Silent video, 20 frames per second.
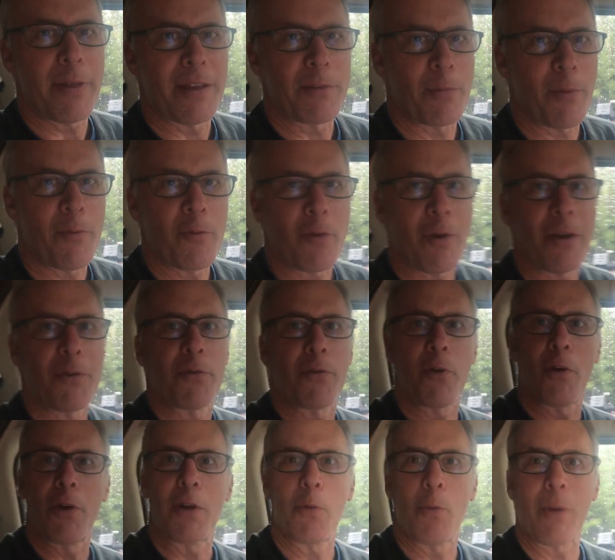things before I
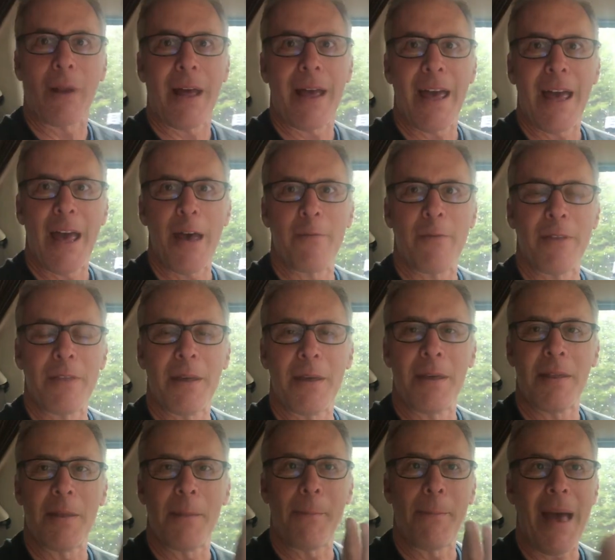show you what I have in
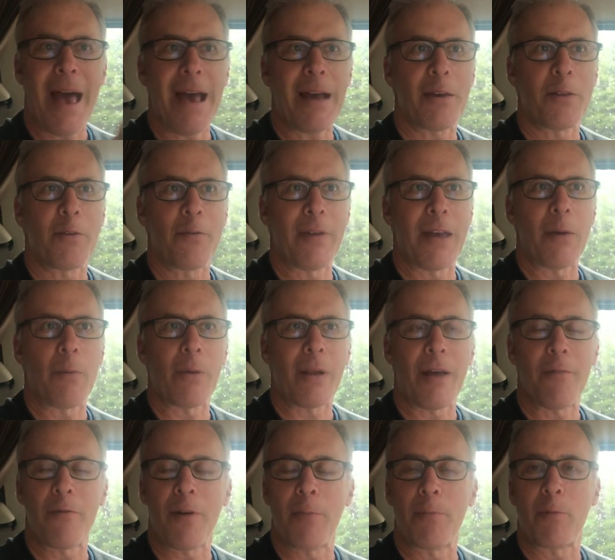in the back of the van, what
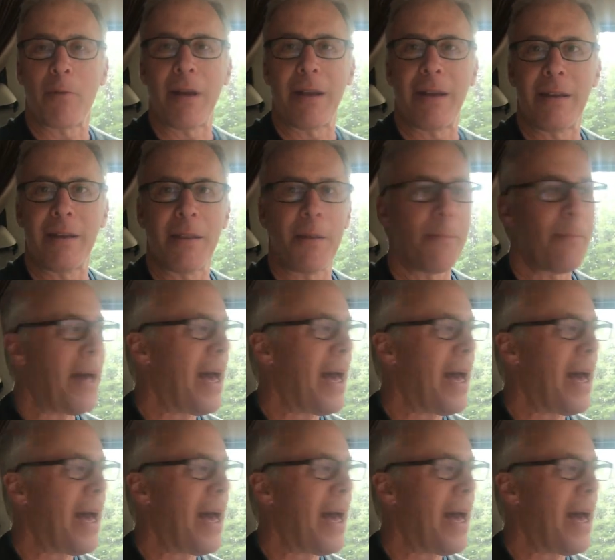I've upgraded in the